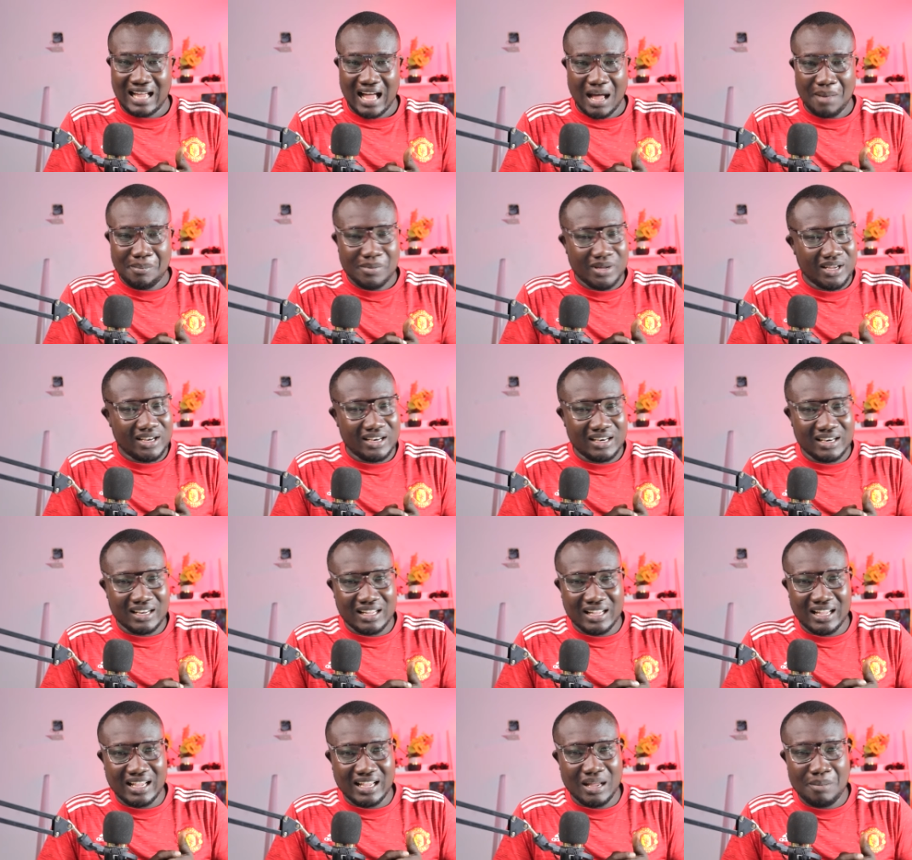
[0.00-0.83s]
I mean,
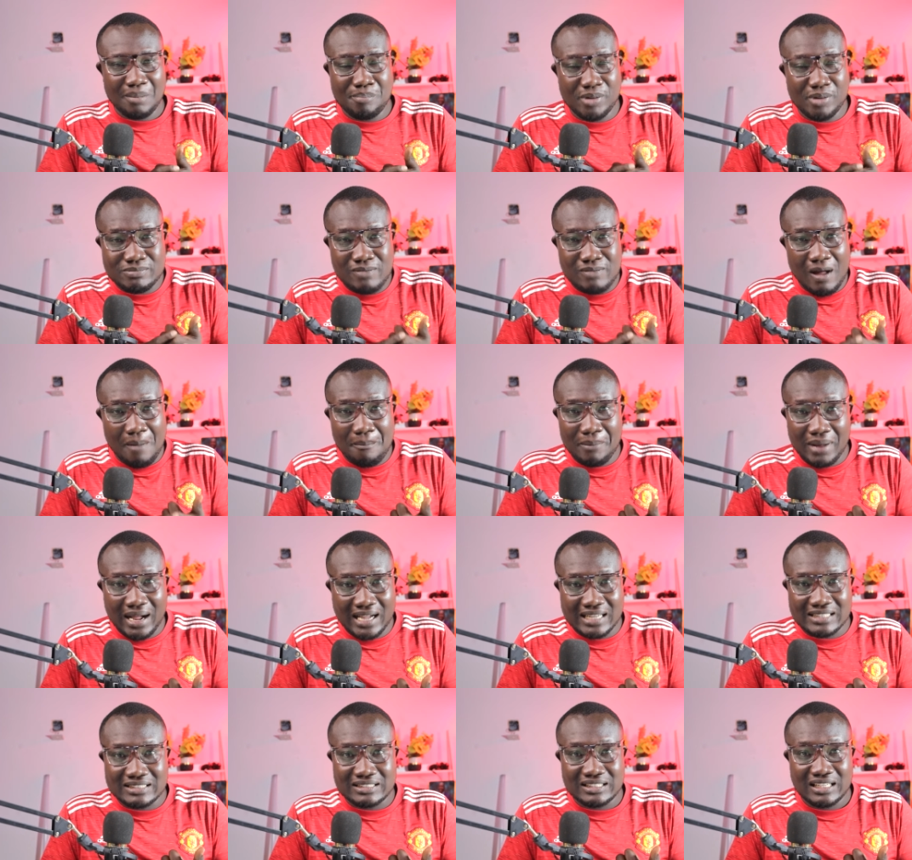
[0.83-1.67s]
it breaks my
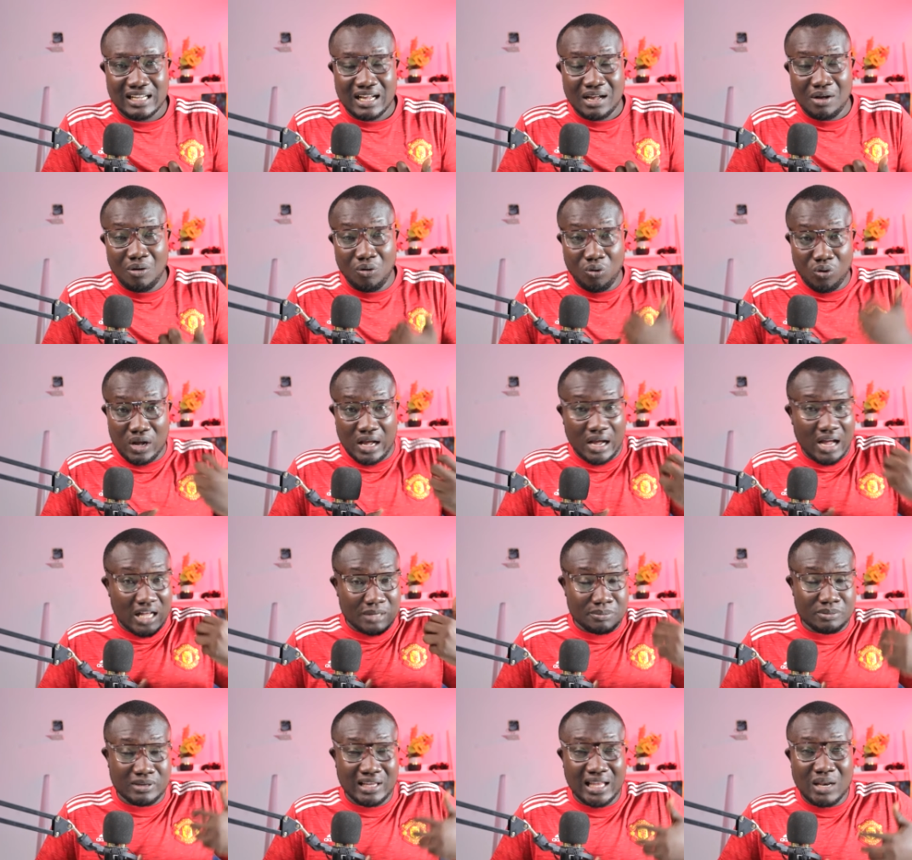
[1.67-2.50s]
mind.
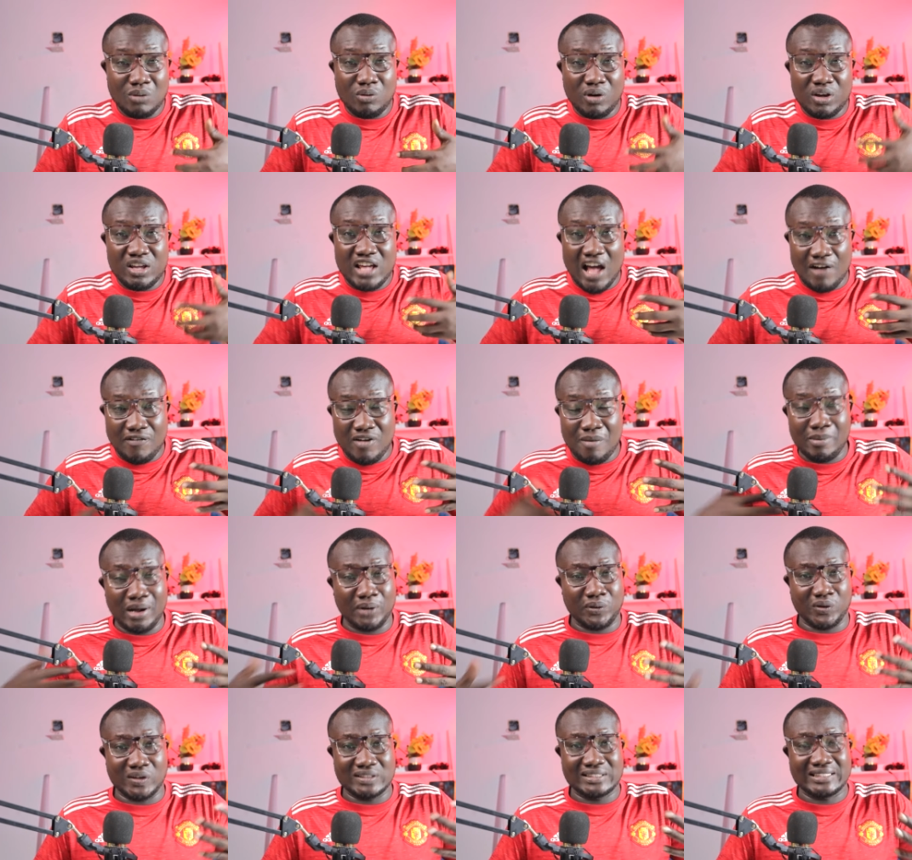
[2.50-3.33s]
especially when you have a
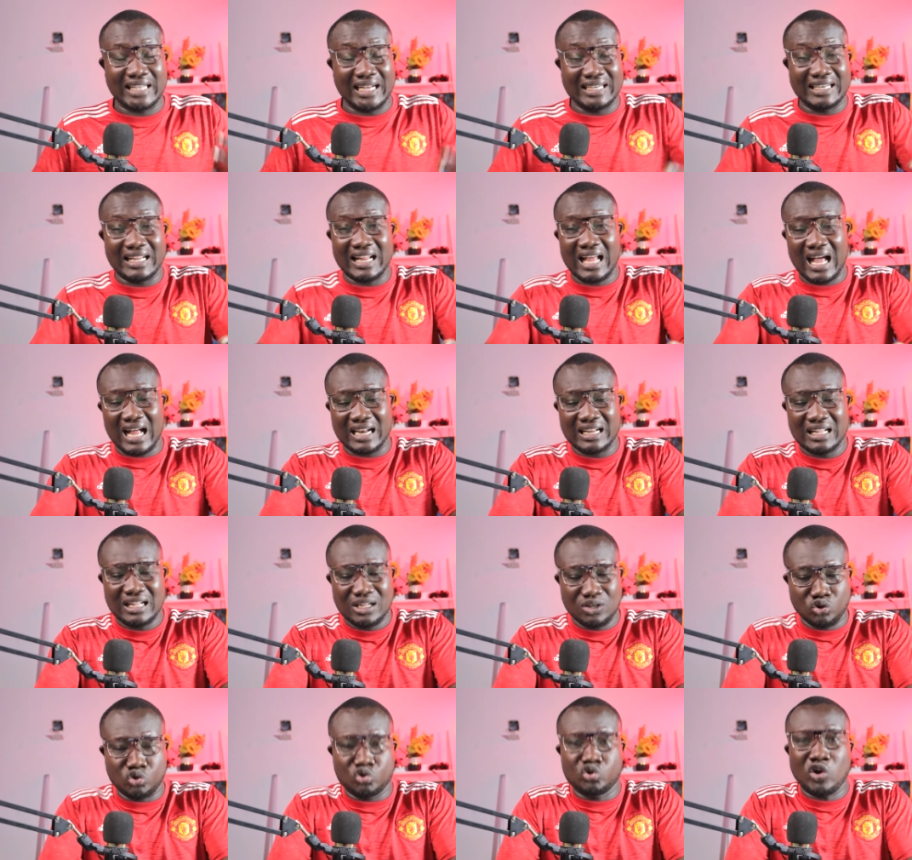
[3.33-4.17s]
Madrid side that had
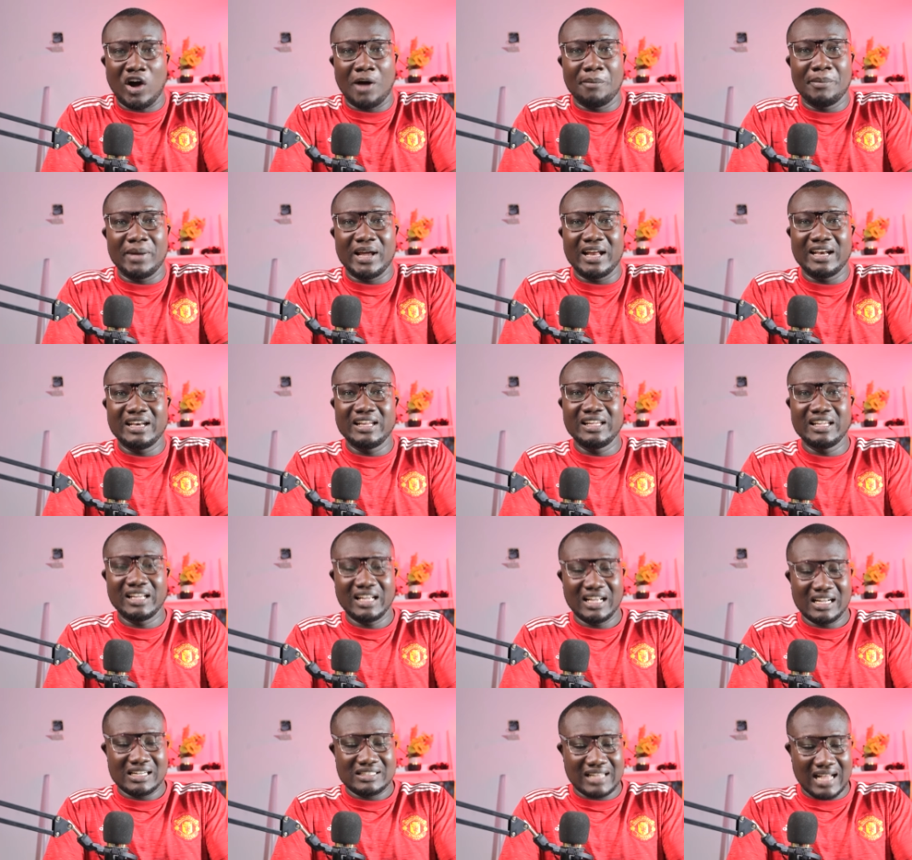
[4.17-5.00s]

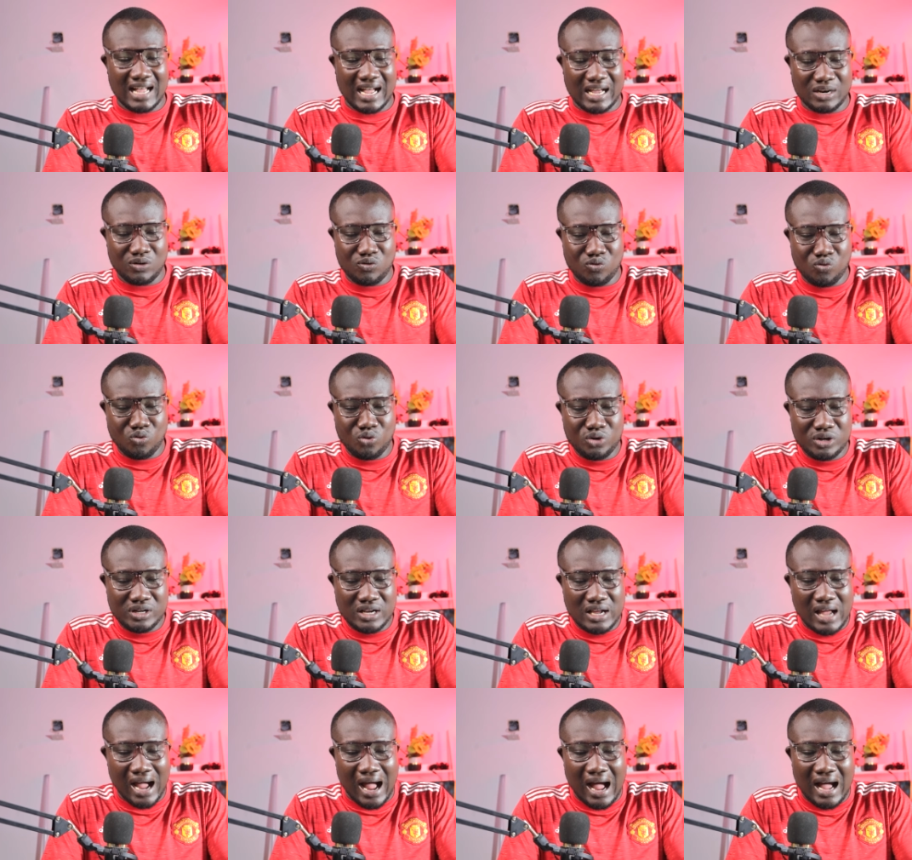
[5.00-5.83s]
Chouameni, that had
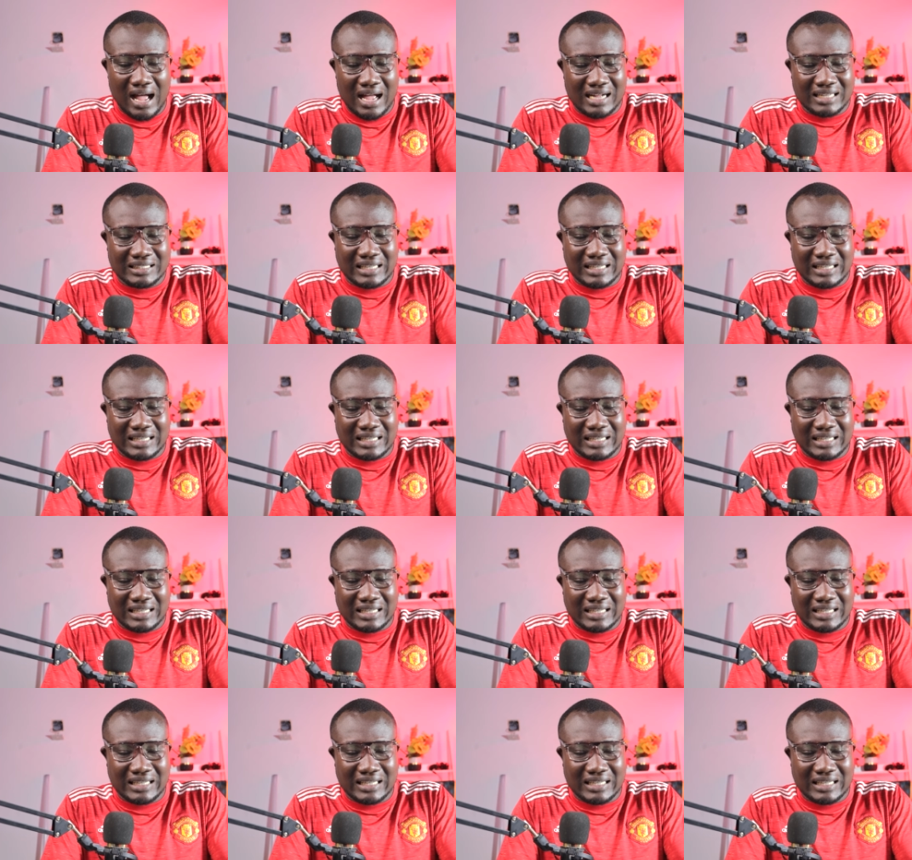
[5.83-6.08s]
Rudiger,